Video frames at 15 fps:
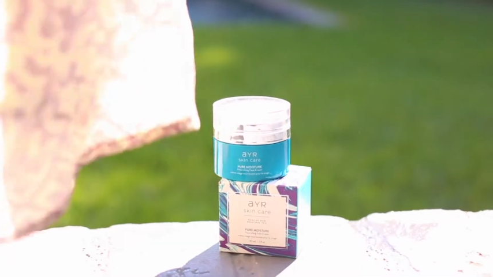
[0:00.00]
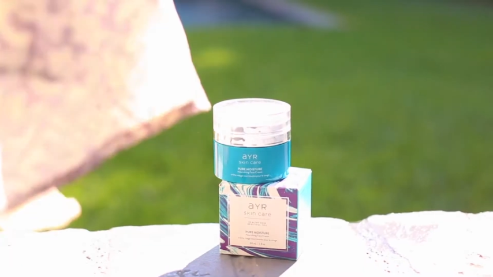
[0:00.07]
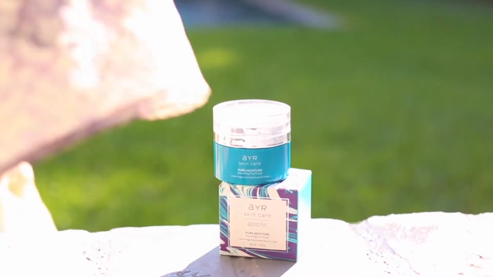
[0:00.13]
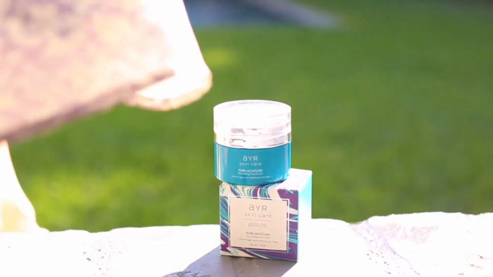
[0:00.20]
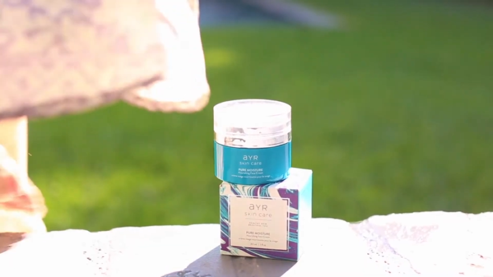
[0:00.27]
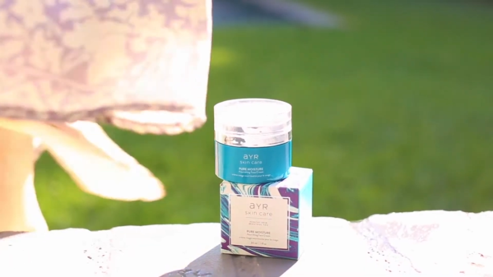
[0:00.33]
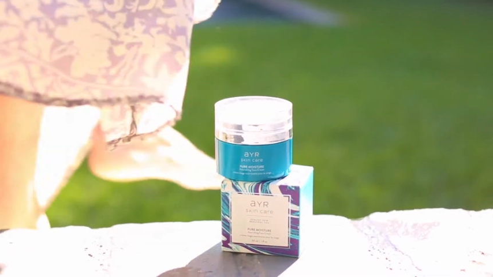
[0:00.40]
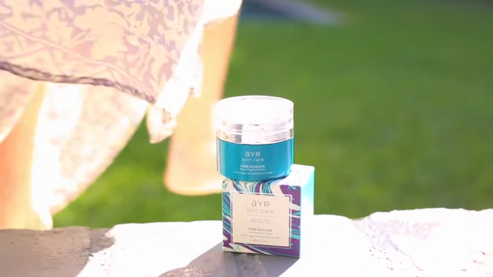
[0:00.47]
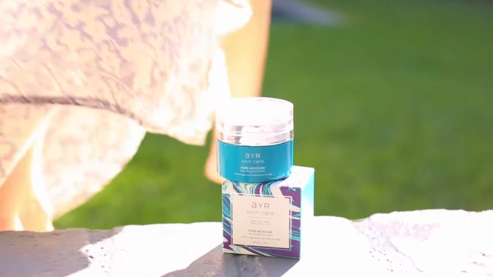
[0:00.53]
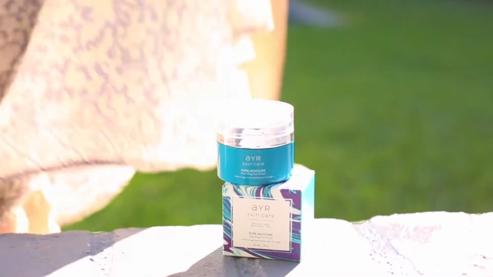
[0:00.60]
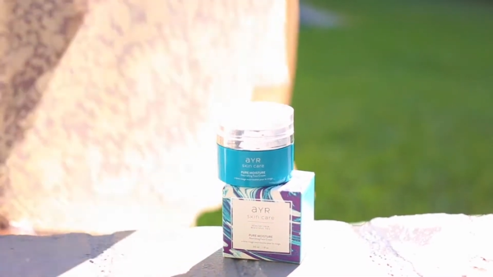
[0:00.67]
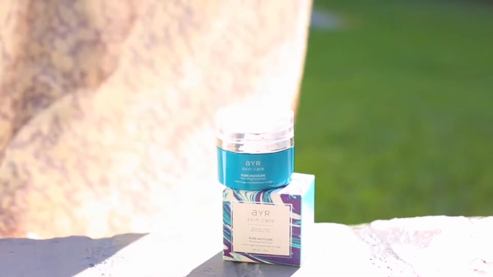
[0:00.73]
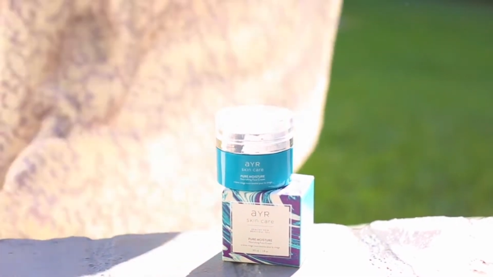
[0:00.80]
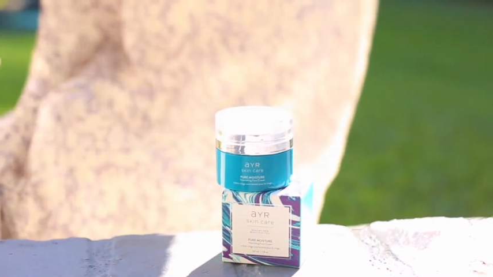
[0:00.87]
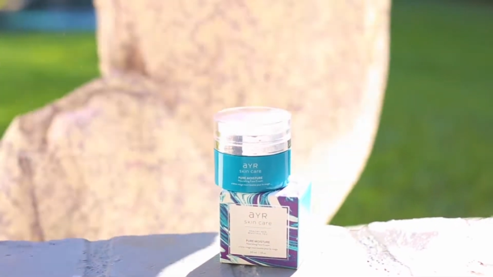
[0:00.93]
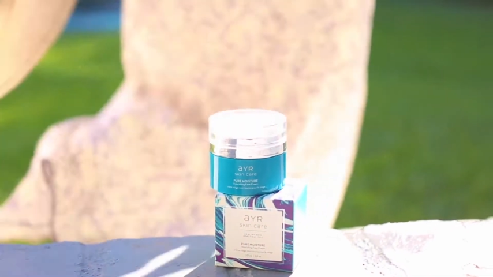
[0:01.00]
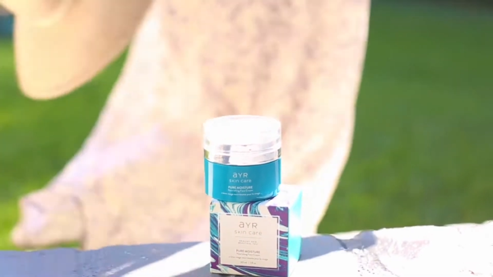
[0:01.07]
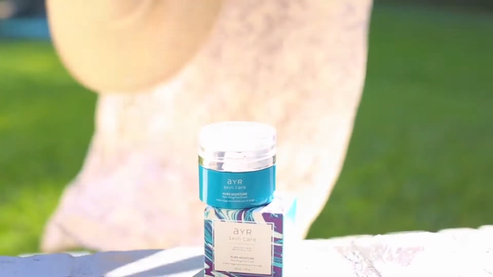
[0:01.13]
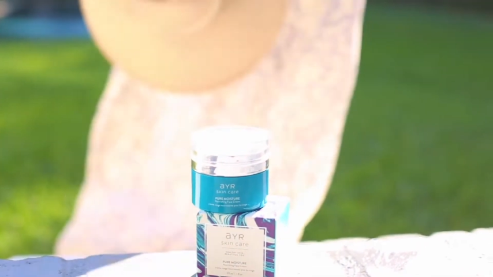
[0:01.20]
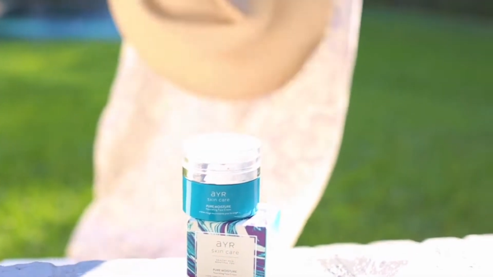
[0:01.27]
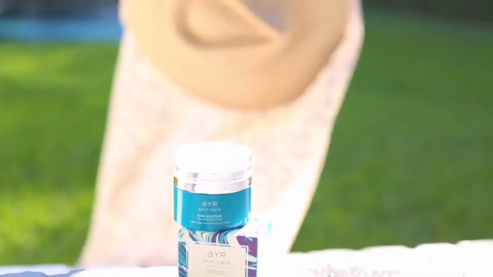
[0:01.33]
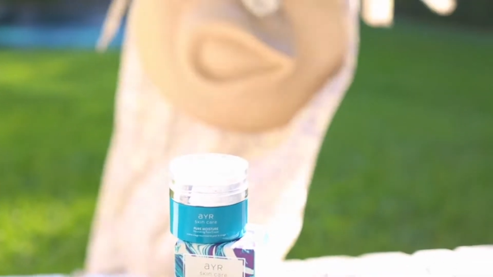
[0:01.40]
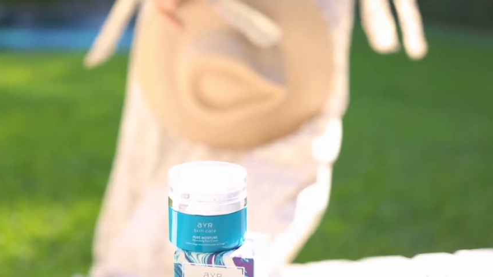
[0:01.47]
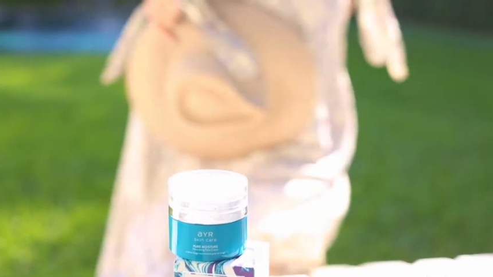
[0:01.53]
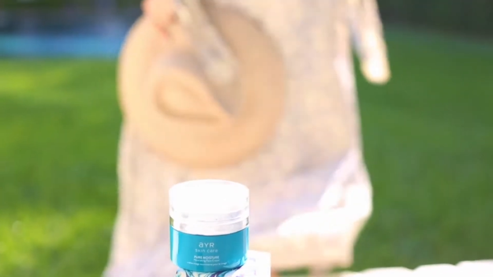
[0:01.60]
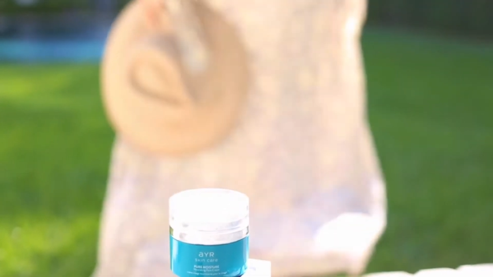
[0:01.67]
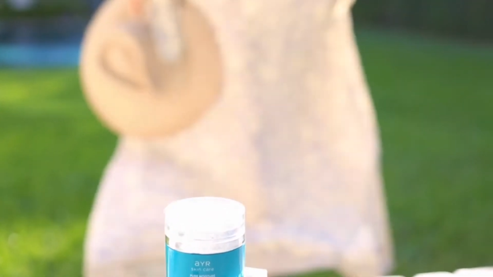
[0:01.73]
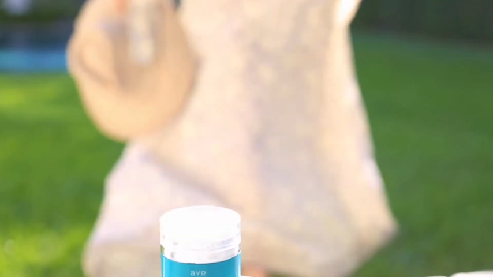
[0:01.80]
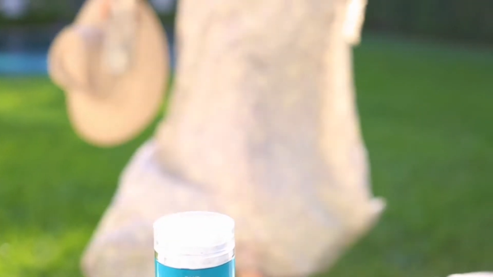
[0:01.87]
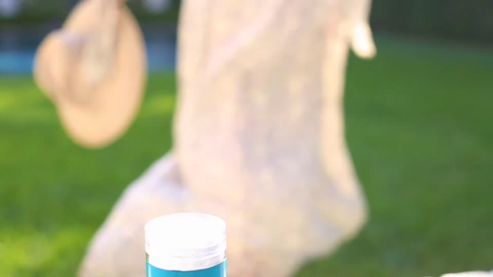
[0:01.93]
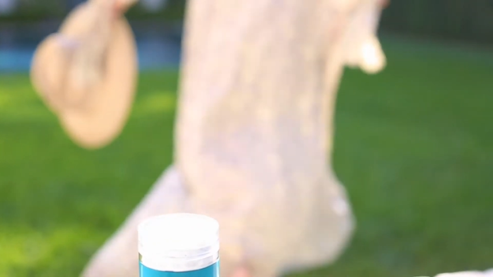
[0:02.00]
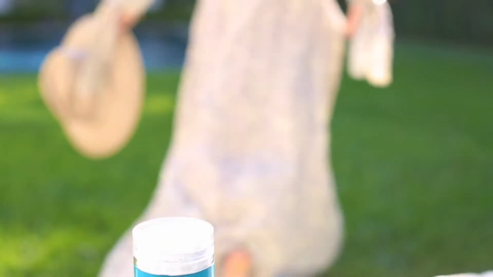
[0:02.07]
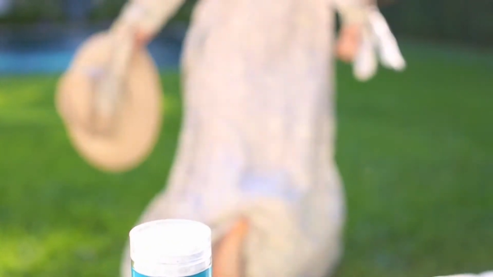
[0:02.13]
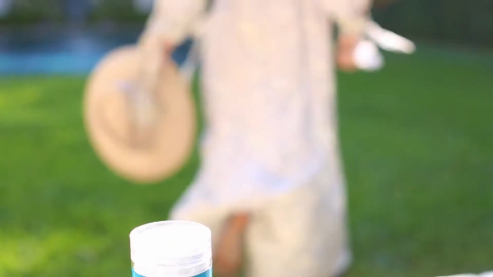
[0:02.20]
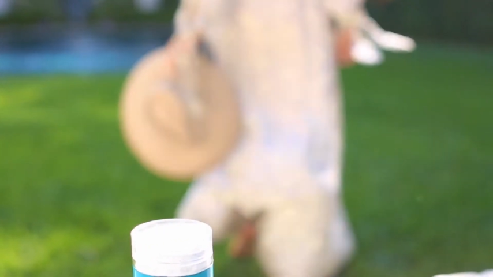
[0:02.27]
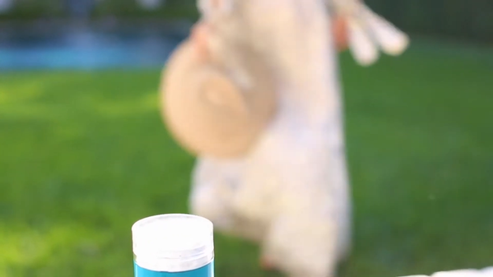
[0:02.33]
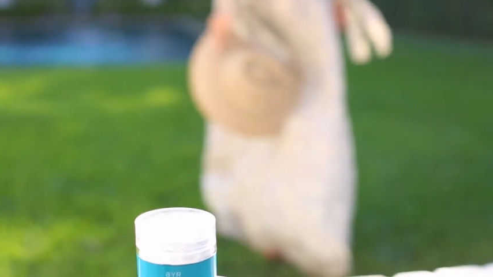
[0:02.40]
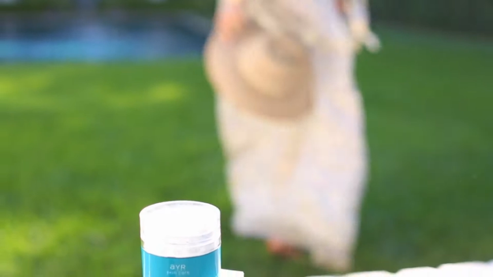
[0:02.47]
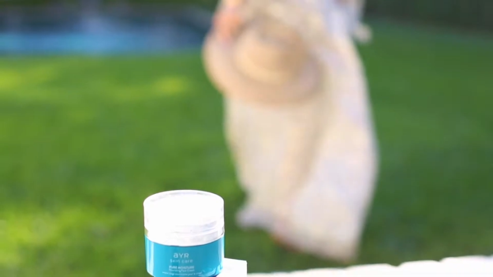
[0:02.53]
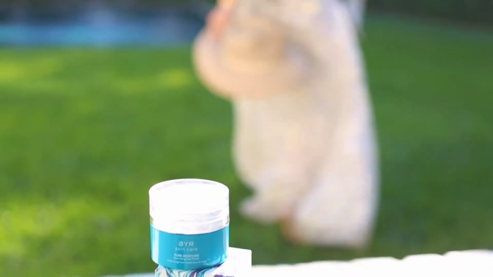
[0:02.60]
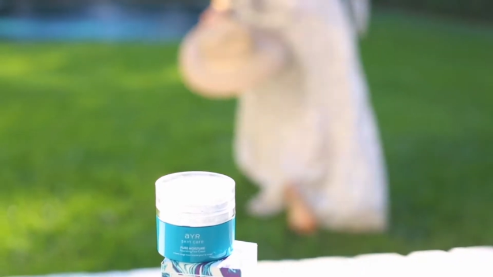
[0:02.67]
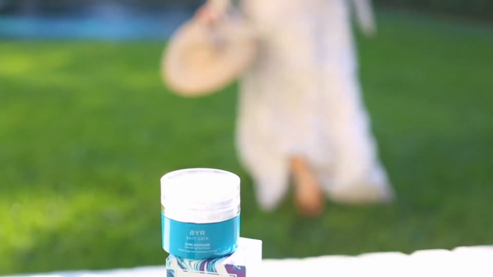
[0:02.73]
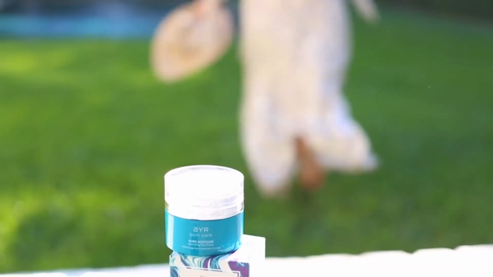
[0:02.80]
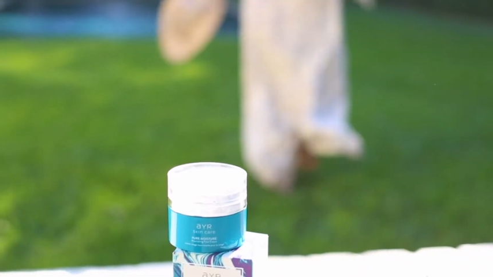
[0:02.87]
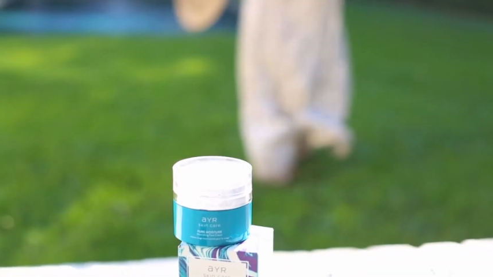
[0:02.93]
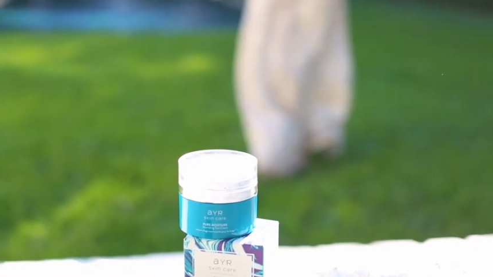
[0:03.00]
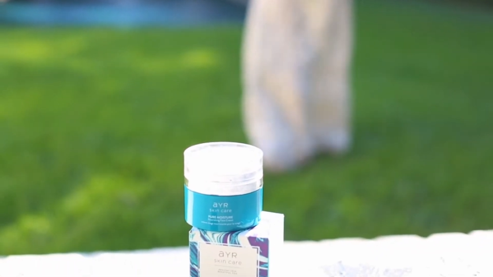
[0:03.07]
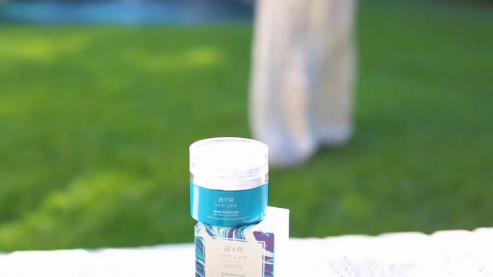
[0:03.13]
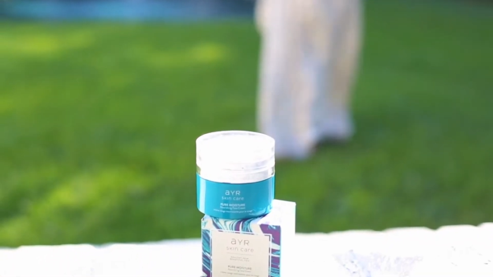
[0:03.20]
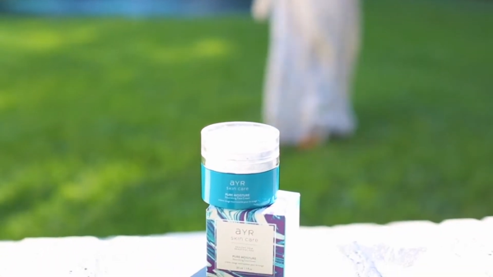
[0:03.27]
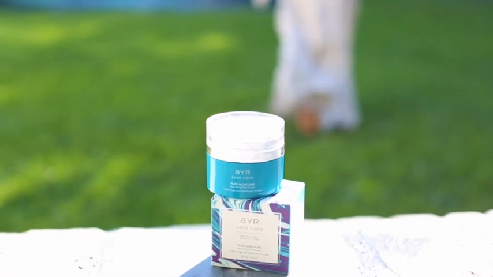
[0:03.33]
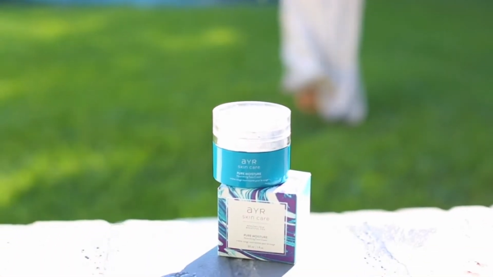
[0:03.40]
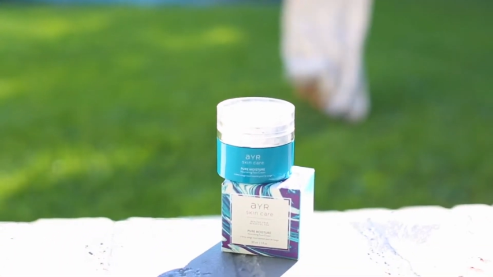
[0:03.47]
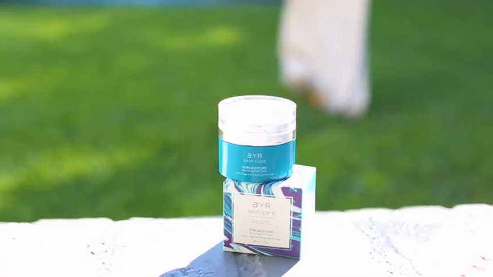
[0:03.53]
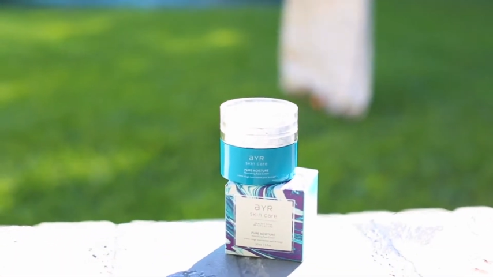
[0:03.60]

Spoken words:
(no speaker visible)